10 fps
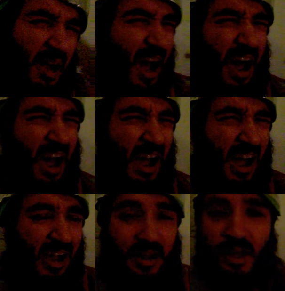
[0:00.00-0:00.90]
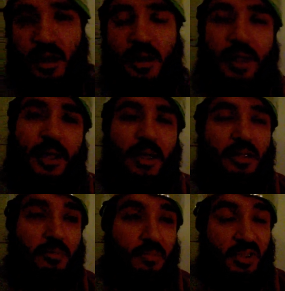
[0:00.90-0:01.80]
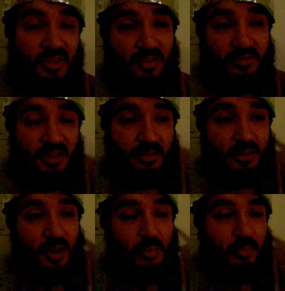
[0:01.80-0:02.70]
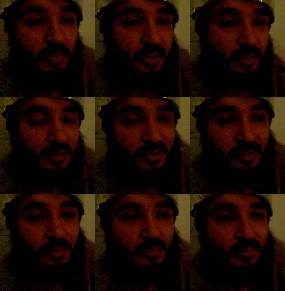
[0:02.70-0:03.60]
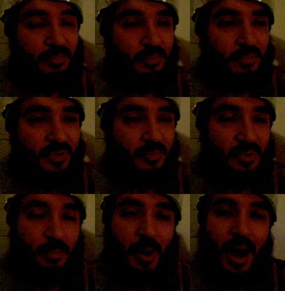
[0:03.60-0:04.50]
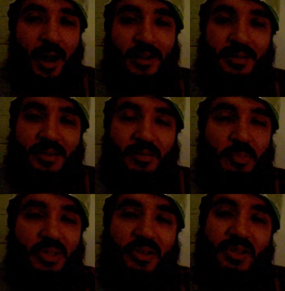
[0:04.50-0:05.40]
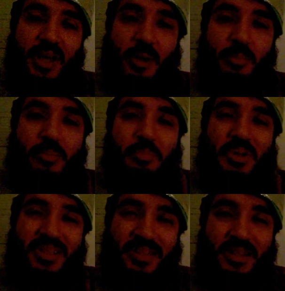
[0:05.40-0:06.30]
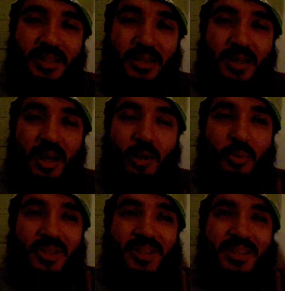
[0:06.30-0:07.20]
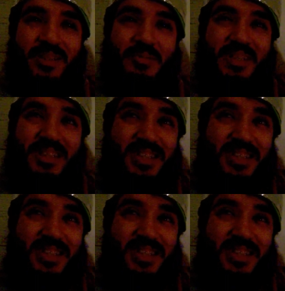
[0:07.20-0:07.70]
Ah. It's because of the the the mind is being kept busy with this